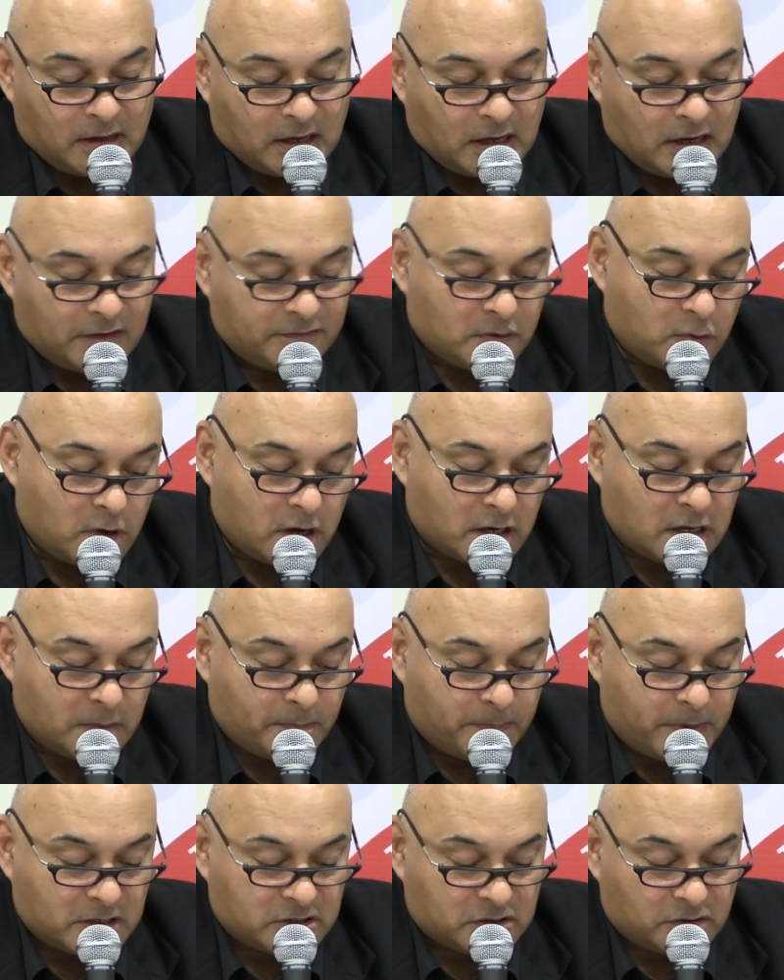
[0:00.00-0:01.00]
If the
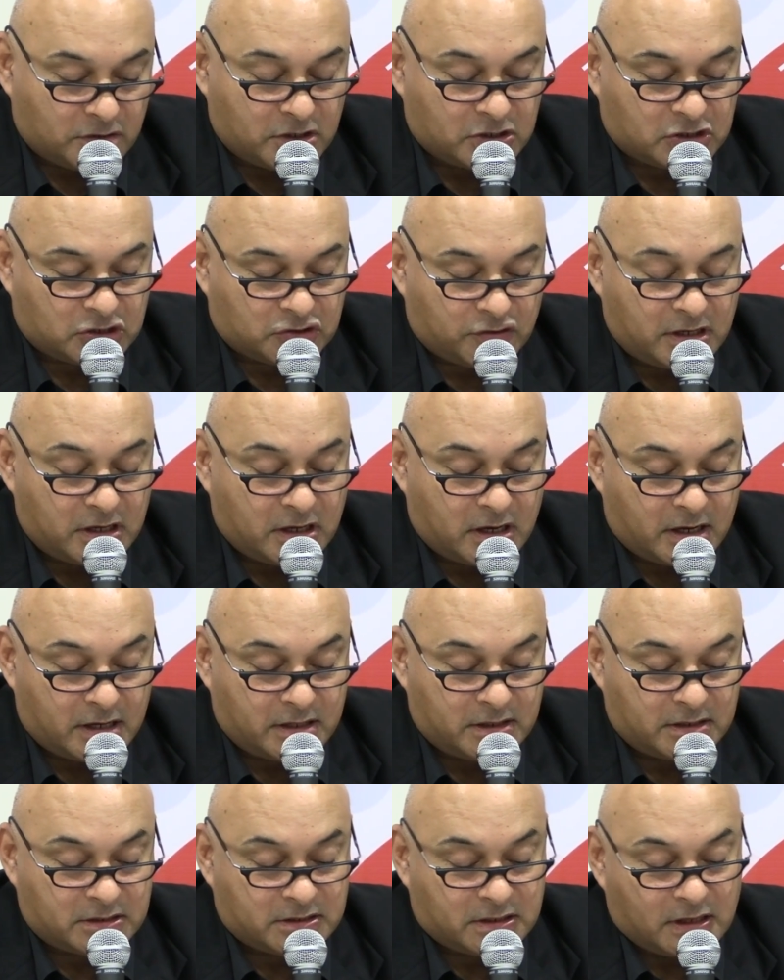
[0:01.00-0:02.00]
working person on the street
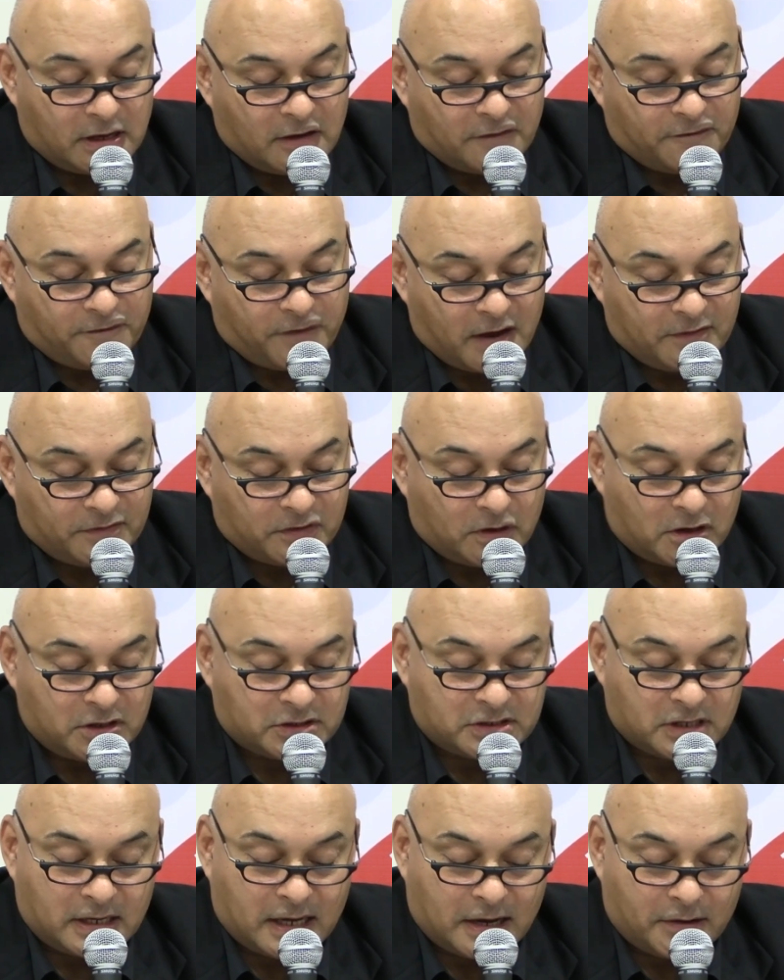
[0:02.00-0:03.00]
earns
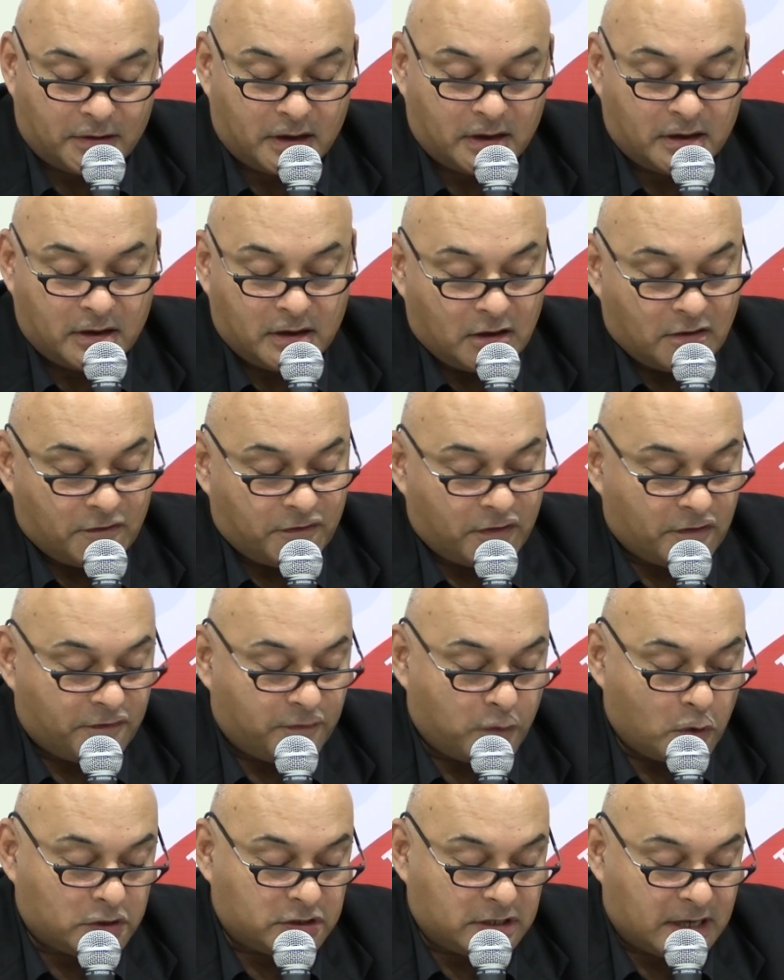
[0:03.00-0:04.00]
$5 an hour for a
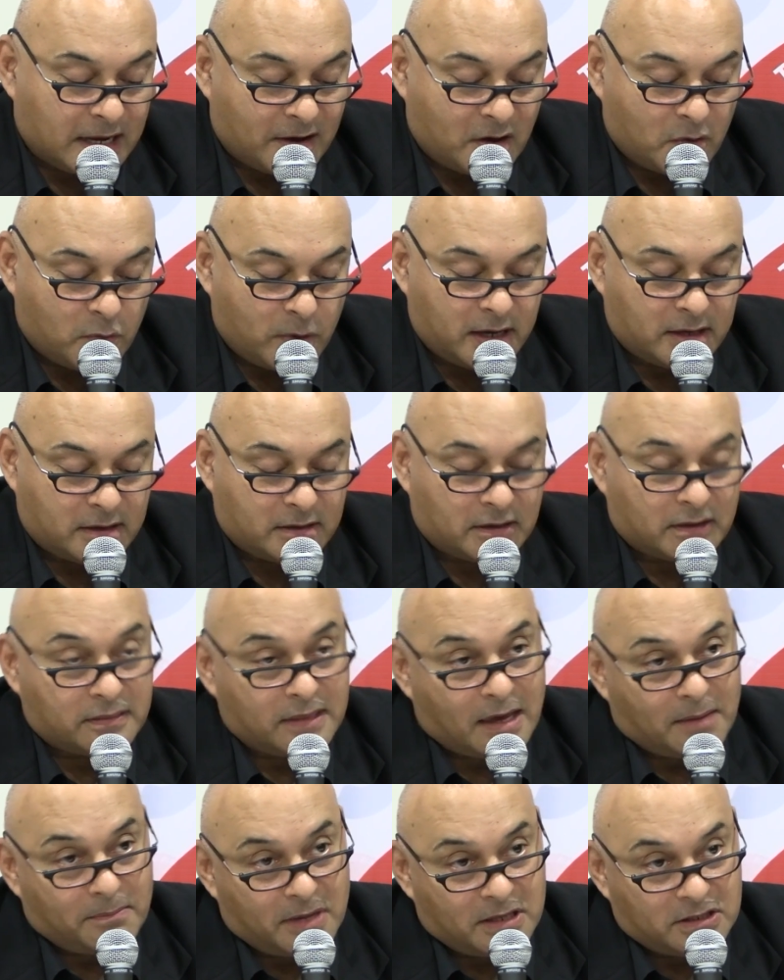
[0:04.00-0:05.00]
40-hour week,
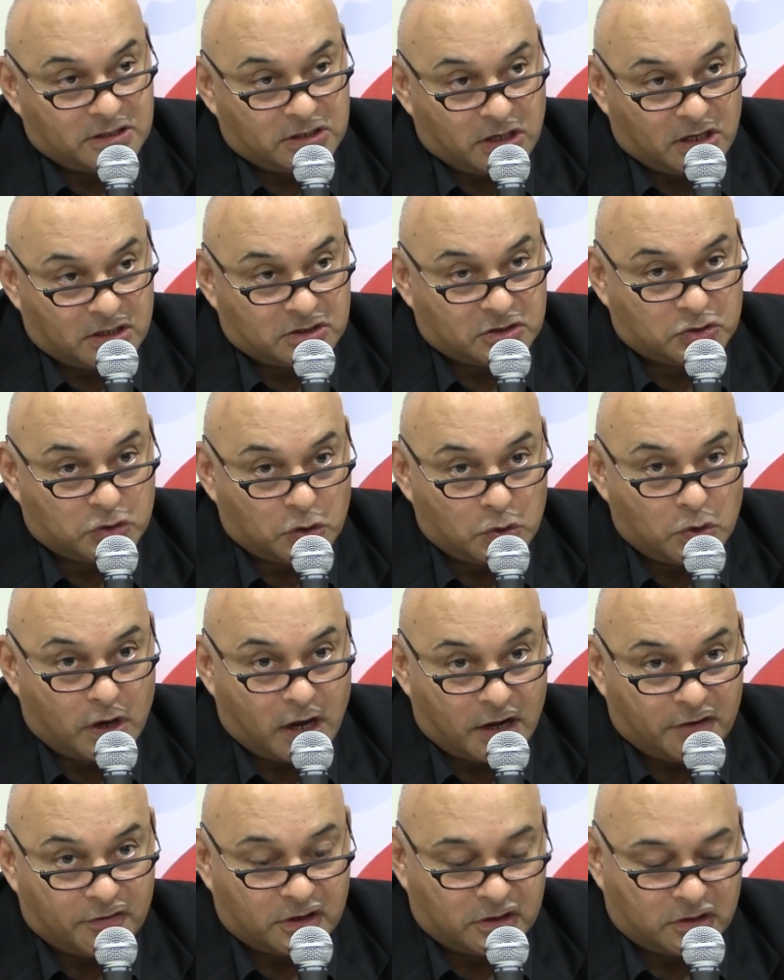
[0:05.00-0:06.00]
that means he earns
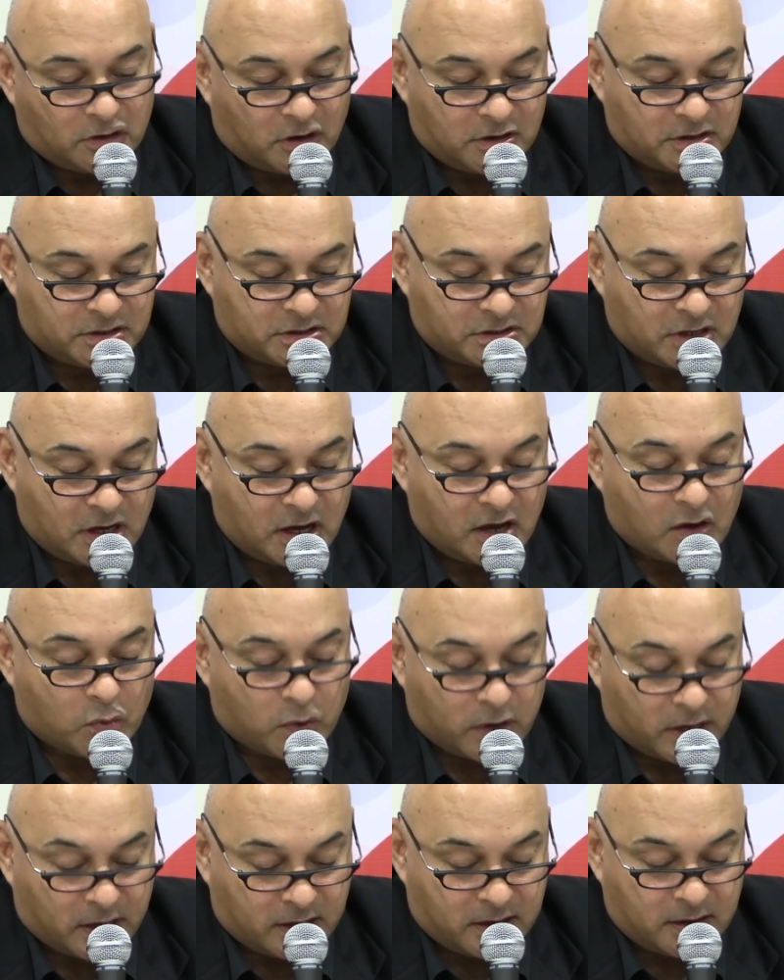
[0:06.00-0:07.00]
$200 a
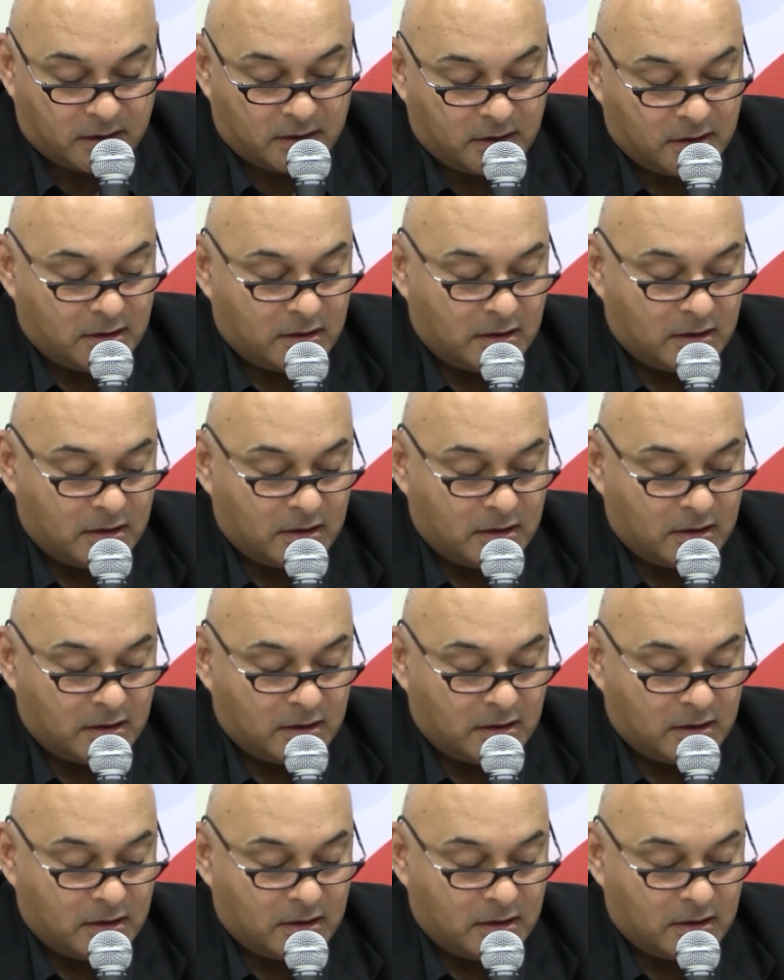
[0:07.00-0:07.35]
week.